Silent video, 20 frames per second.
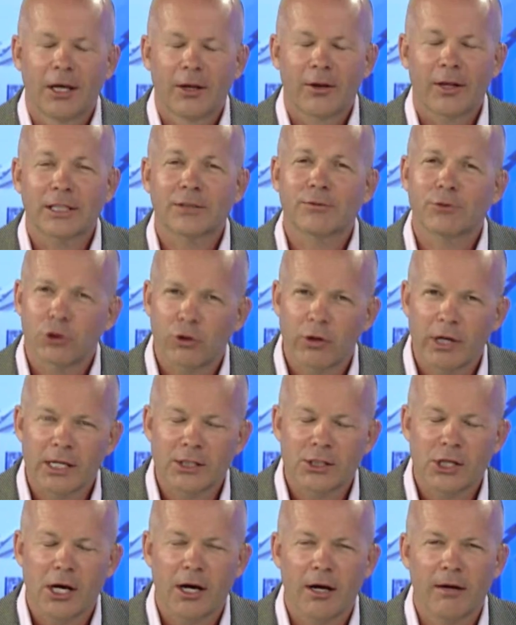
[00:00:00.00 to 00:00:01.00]
Thanks for joining
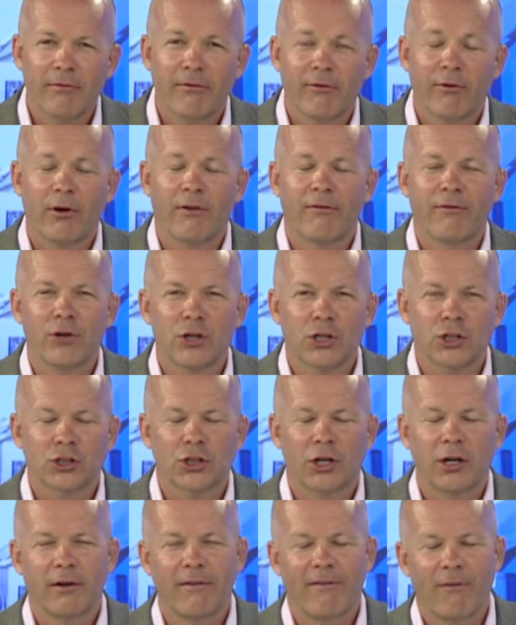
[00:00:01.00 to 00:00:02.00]
us at home for our first
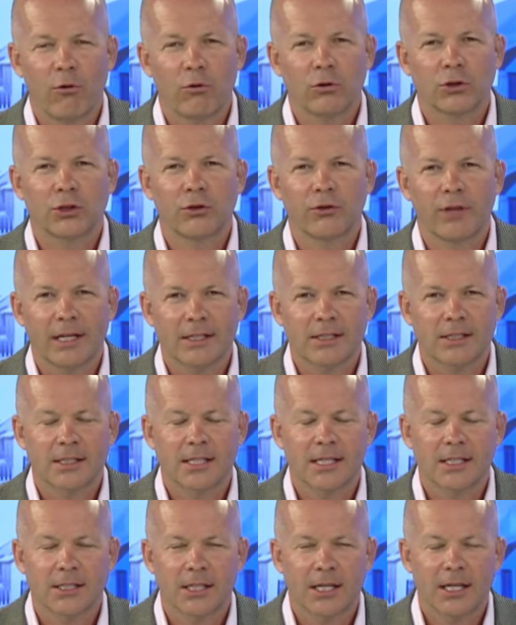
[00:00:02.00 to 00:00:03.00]
show for
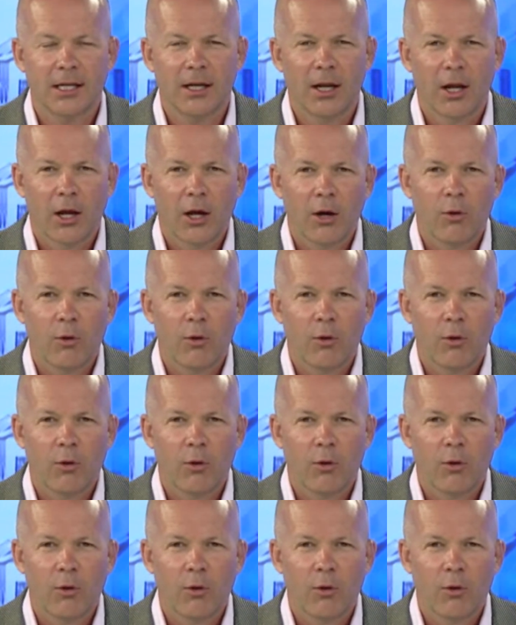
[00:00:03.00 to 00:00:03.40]
2016.